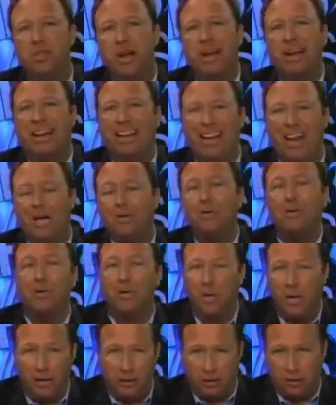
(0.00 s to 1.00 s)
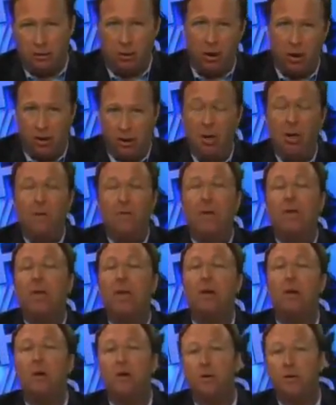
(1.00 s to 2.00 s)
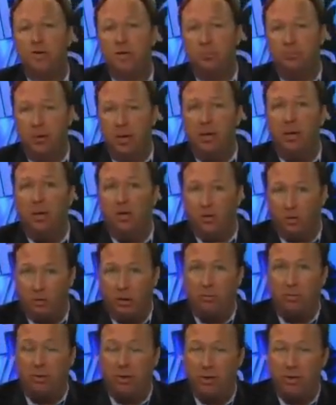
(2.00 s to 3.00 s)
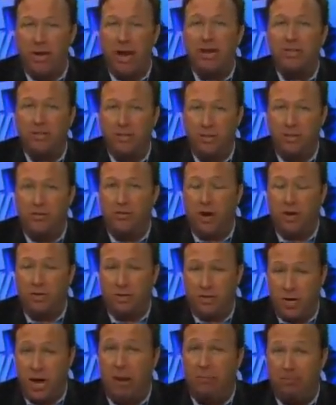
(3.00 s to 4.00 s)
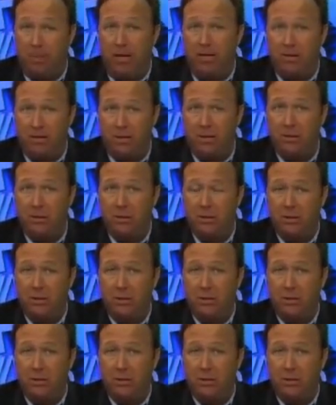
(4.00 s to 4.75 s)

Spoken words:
state legislature on that introduced the bills, remember, in Texas to try to stop this,